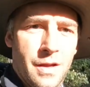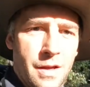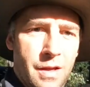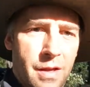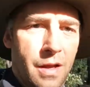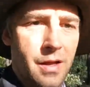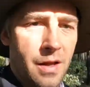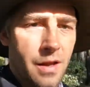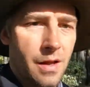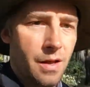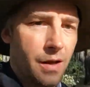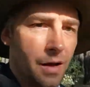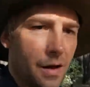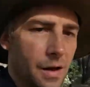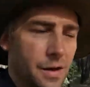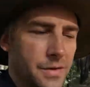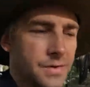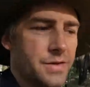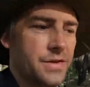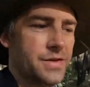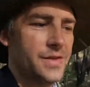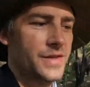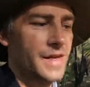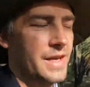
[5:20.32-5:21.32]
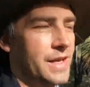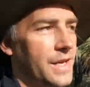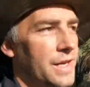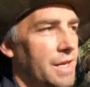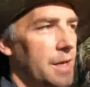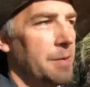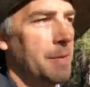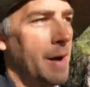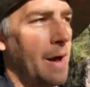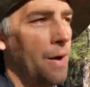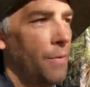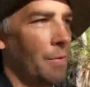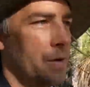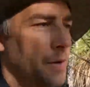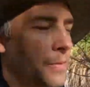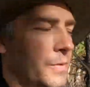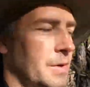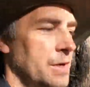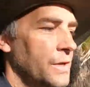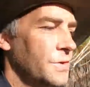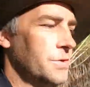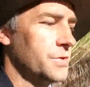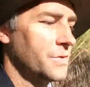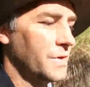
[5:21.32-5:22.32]
I was just thinking about what I'm
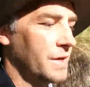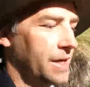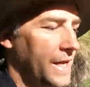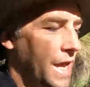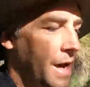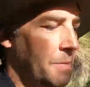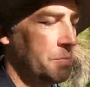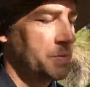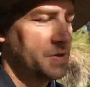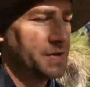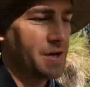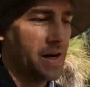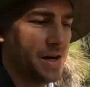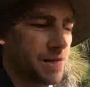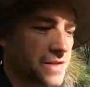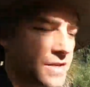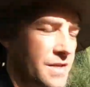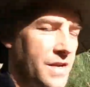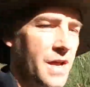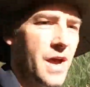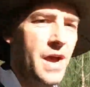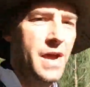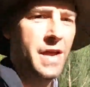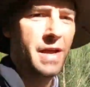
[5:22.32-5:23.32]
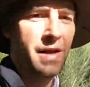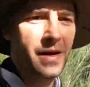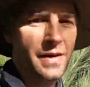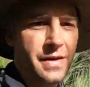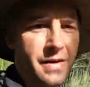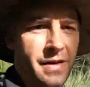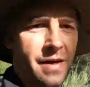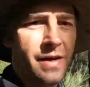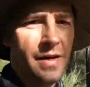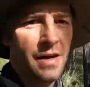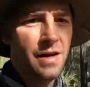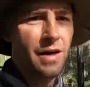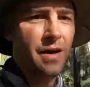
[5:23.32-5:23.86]
going to do at the campsite tonight, and